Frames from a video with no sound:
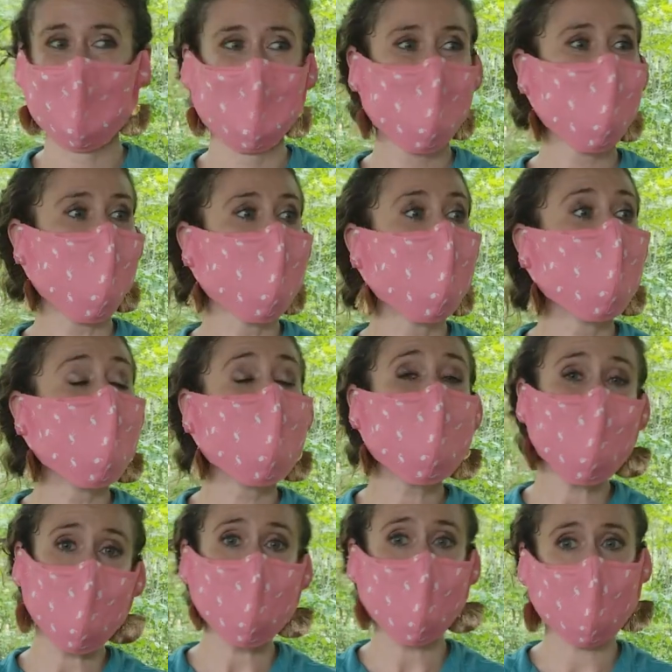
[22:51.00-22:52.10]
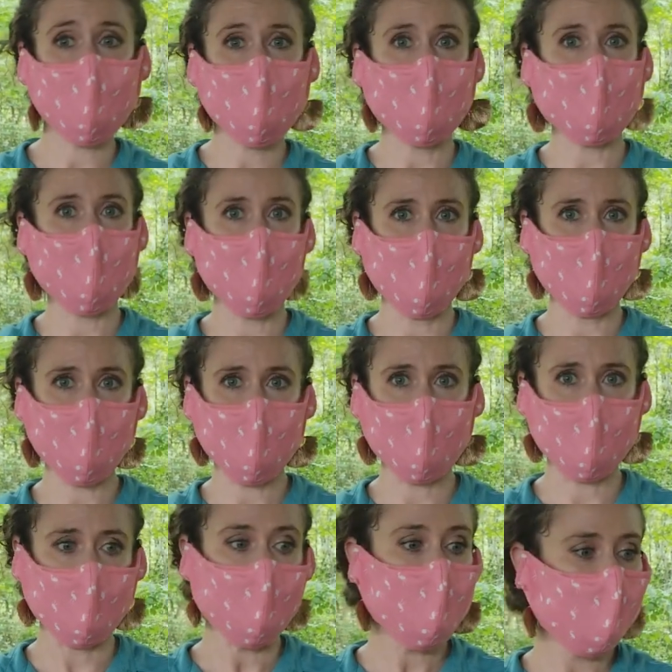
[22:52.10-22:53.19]
So what we usually recommend to
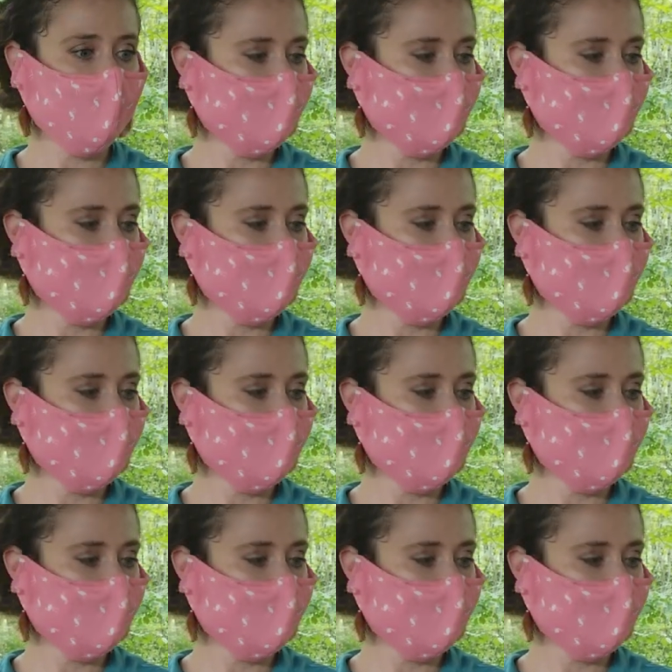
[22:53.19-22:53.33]
do